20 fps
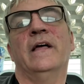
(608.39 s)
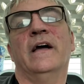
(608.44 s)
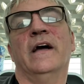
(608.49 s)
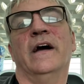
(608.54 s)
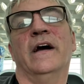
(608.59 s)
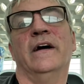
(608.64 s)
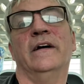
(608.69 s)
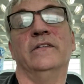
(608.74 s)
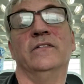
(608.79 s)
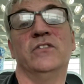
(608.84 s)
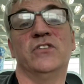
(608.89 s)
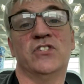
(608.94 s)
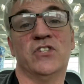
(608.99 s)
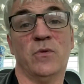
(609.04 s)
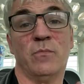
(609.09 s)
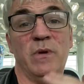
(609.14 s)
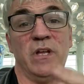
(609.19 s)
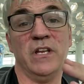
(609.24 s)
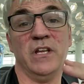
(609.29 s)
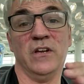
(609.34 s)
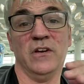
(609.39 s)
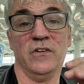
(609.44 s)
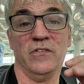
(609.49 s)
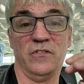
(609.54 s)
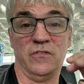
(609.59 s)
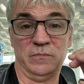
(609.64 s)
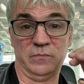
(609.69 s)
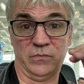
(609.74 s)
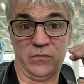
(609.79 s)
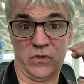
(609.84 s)
and so many of
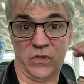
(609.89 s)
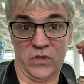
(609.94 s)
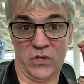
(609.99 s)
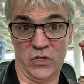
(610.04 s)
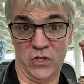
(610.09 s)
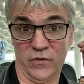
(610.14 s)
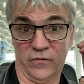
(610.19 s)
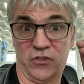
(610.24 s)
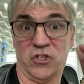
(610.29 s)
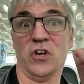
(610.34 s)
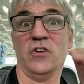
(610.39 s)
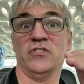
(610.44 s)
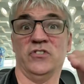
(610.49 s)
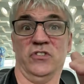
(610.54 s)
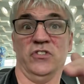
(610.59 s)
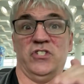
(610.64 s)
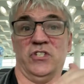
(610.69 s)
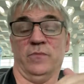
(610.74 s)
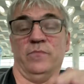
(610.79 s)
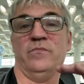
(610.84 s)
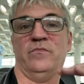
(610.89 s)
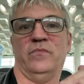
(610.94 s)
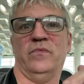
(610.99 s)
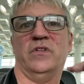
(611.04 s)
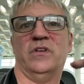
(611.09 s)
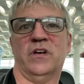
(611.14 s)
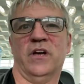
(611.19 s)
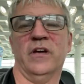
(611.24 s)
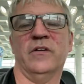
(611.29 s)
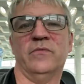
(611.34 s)
you've chosen to
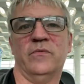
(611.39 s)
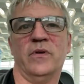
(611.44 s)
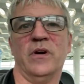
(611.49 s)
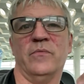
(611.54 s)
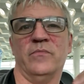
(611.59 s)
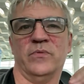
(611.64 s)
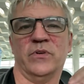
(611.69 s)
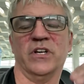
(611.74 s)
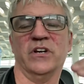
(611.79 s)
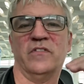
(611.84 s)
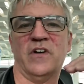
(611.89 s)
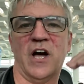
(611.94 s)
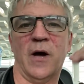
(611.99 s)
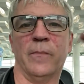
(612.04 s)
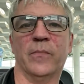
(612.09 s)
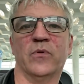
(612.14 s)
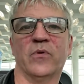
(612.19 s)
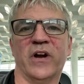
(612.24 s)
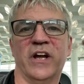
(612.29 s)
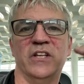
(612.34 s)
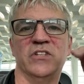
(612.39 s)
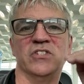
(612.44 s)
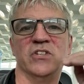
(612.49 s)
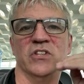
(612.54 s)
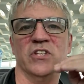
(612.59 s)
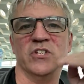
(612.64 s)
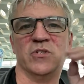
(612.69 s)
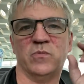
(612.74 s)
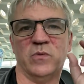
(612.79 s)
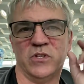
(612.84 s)
kind of upgrade to
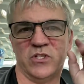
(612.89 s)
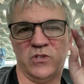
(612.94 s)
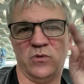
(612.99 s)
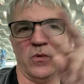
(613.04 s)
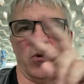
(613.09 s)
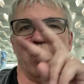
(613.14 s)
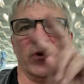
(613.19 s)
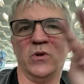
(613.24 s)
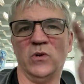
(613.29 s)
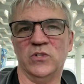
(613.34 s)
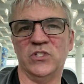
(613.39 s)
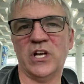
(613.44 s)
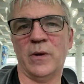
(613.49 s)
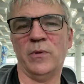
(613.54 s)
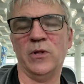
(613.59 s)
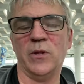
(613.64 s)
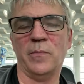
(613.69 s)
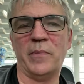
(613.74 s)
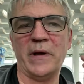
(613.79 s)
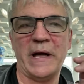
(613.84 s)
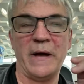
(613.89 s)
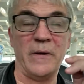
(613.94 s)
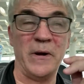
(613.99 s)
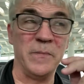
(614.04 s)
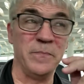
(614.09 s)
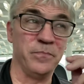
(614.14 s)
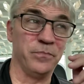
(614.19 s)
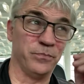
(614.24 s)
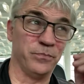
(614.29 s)
the one we call double the power,